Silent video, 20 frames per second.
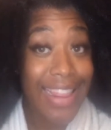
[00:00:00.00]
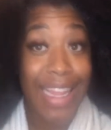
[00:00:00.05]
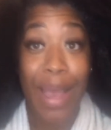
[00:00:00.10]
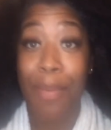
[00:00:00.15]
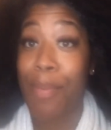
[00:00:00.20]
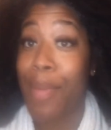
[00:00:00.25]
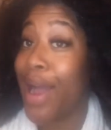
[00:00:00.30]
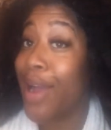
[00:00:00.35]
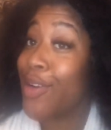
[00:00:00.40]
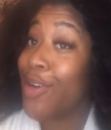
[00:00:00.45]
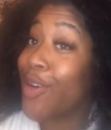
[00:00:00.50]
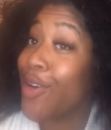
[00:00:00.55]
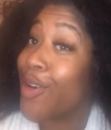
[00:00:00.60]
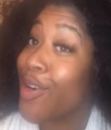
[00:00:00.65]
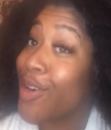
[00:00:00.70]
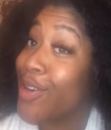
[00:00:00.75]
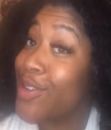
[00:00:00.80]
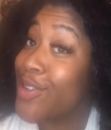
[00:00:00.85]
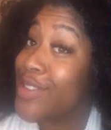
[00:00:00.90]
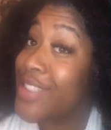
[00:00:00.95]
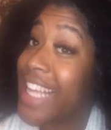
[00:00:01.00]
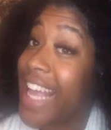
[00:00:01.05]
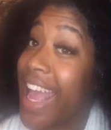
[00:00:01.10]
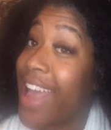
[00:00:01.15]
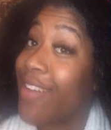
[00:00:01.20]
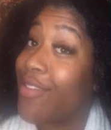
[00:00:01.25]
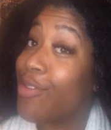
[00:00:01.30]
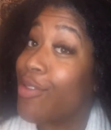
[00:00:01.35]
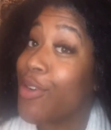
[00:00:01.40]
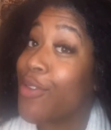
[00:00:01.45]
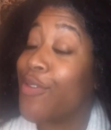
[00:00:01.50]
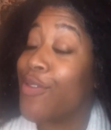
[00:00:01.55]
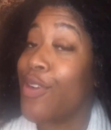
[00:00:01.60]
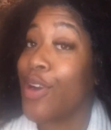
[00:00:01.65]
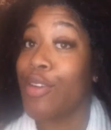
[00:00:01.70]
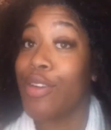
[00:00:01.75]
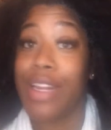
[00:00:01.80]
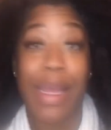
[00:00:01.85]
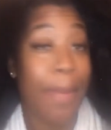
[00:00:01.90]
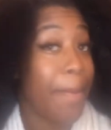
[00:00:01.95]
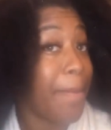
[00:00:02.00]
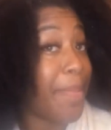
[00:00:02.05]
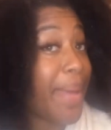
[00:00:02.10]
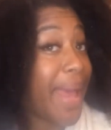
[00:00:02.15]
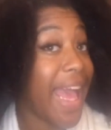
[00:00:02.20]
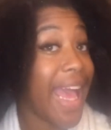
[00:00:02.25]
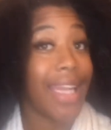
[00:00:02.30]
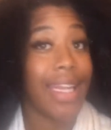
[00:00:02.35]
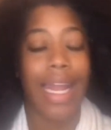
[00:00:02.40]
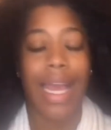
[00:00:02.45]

that my curls have reverted back.